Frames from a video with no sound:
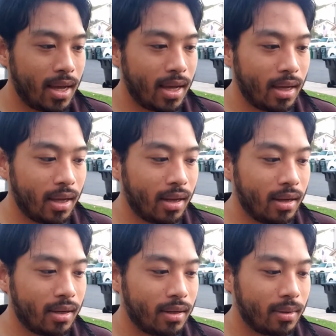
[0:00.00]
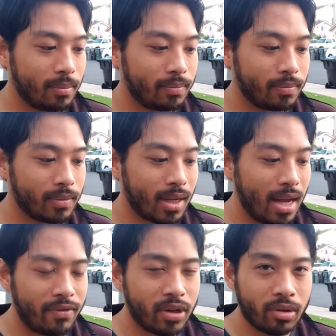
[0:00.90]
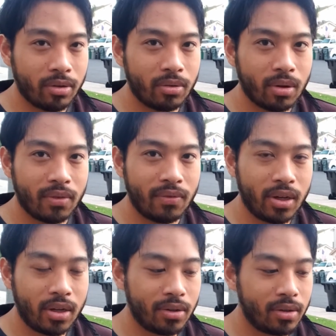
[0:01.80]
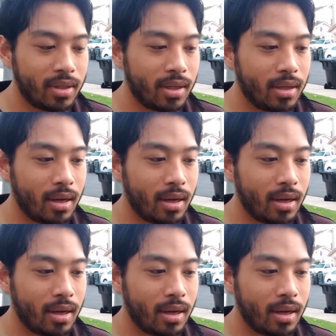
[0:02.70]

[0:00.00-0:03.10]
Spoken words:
And after going through all the videos,